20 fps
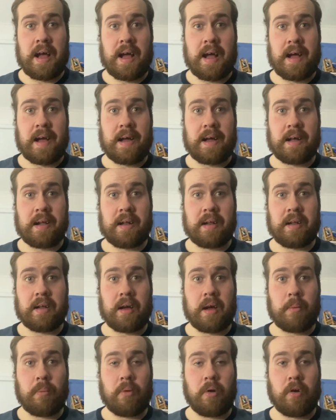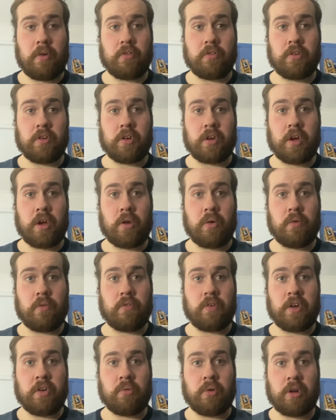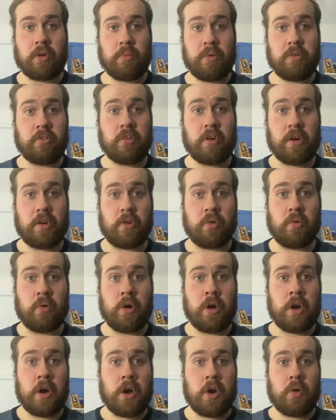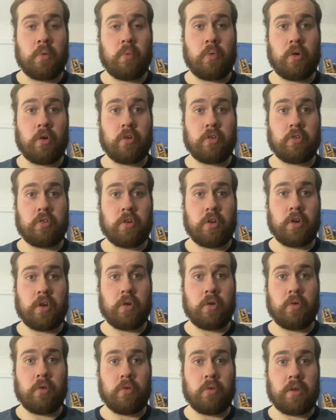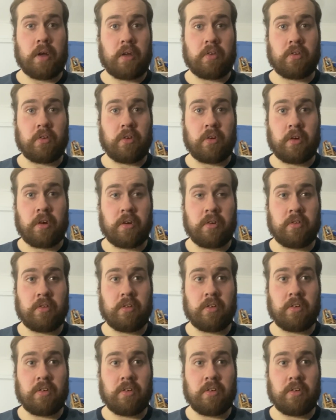and I'm off to go finish writing my journal, watch the new Dancing on Ice